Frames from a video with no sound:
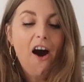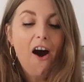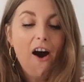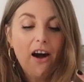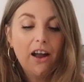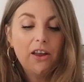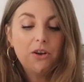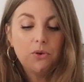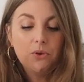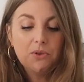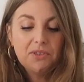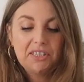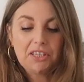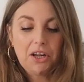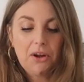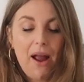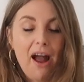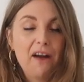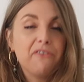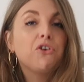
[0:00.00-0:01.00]
I
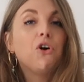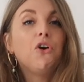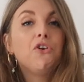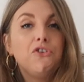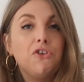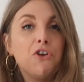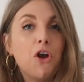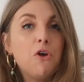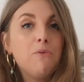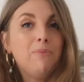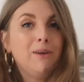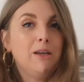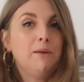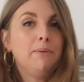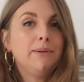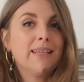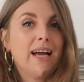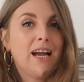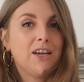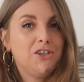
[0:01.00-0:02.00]
also have got no
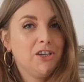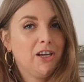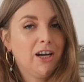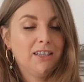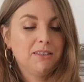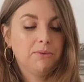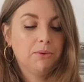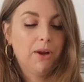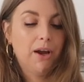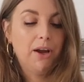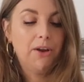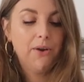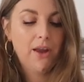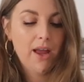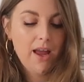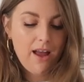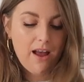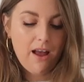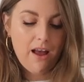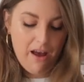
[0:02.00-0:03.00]
boobs, as you guys all know,
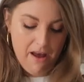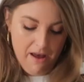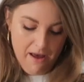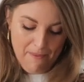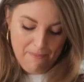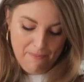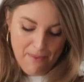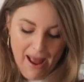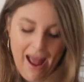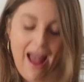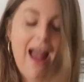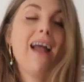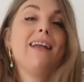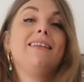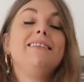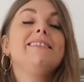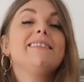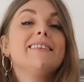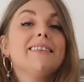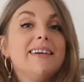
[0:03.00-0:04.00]

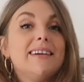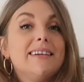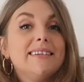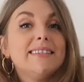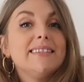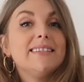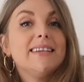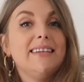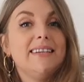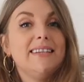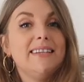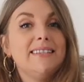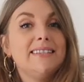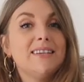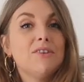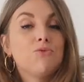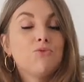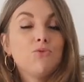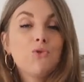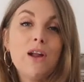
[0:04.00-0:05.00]
and this
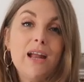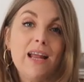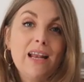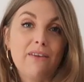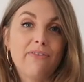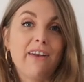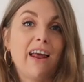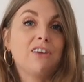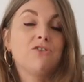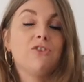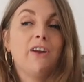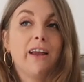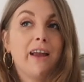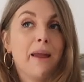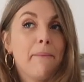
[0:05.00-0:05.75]
is really flattering.